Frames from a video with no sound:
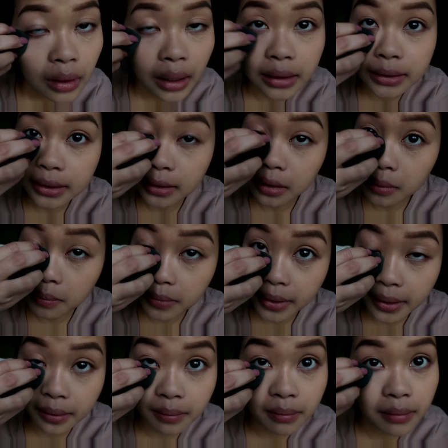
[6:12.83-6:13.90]
I didn't
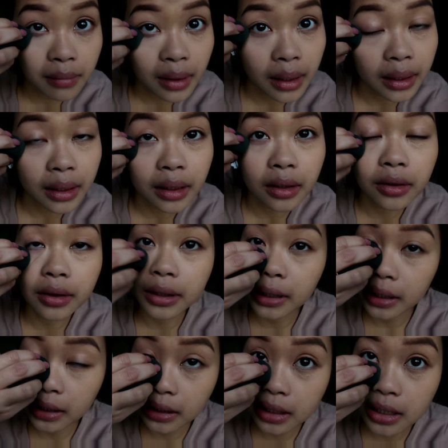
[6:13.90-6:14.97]
bring my
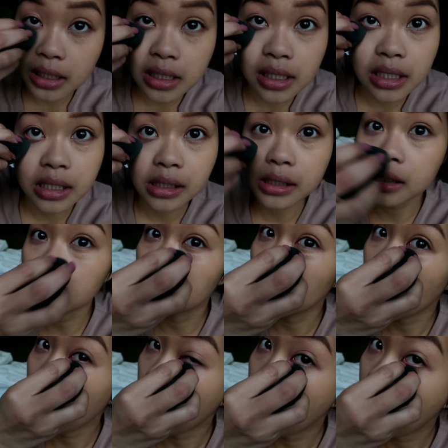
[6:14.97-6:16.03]
green concealer
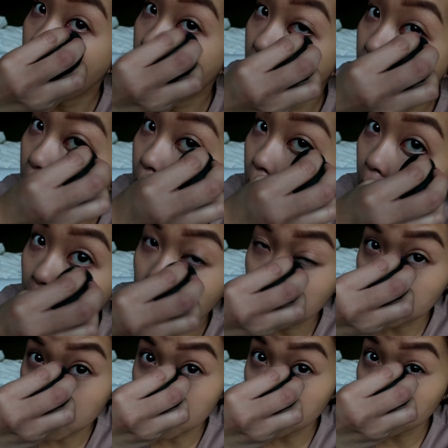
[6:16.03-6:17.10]

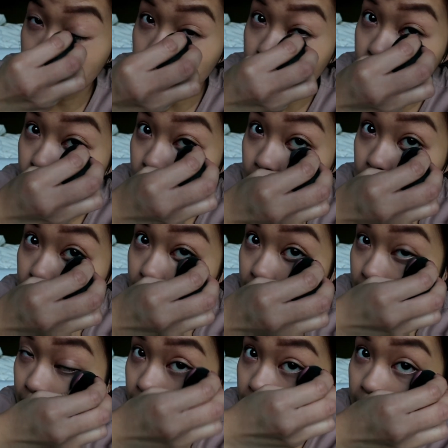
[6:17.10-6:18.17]
and my other Tarte
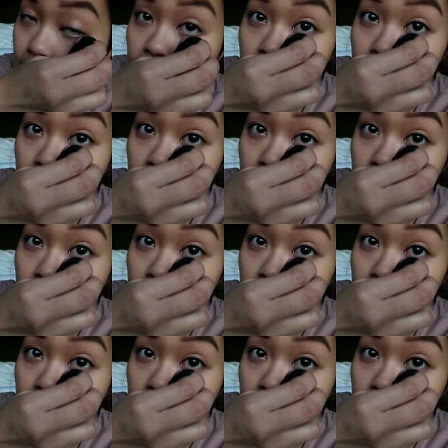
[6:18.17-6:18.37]
one